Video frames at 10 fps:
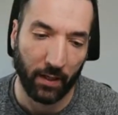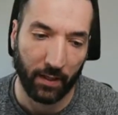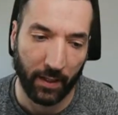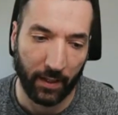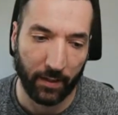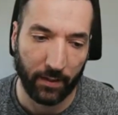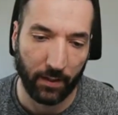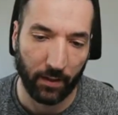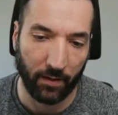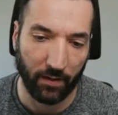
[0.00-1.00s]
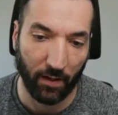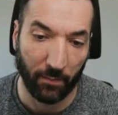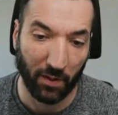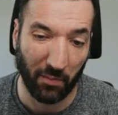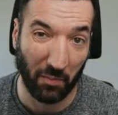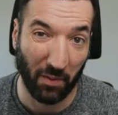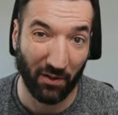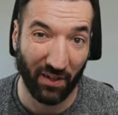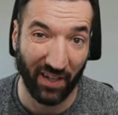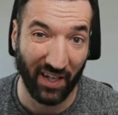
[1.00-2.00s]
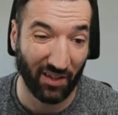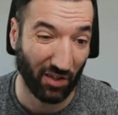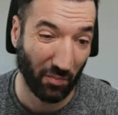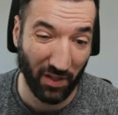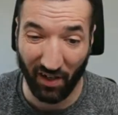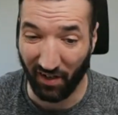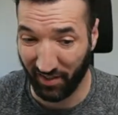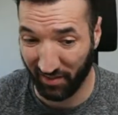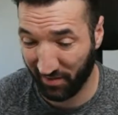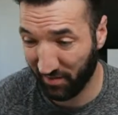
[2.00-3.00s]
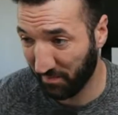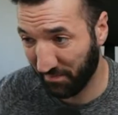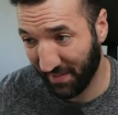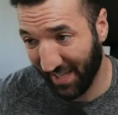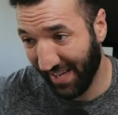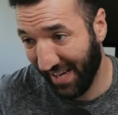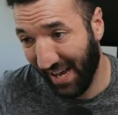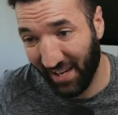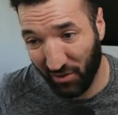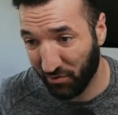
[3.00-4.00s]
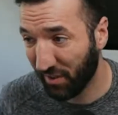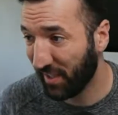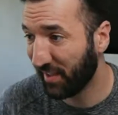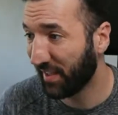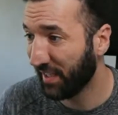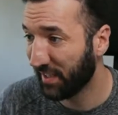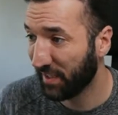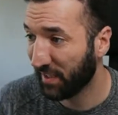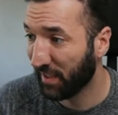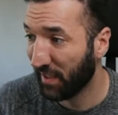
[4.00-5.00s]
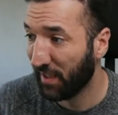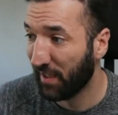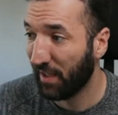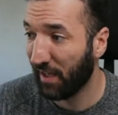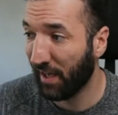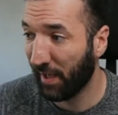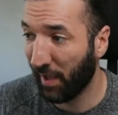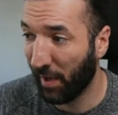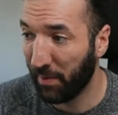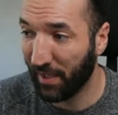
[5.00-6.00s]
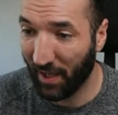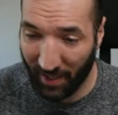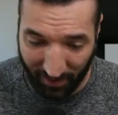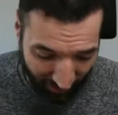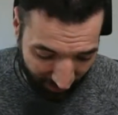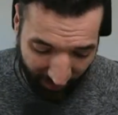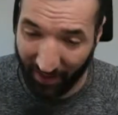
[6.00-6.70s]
in this upcoming period. And to be honest, I don't really think. I mean, I don't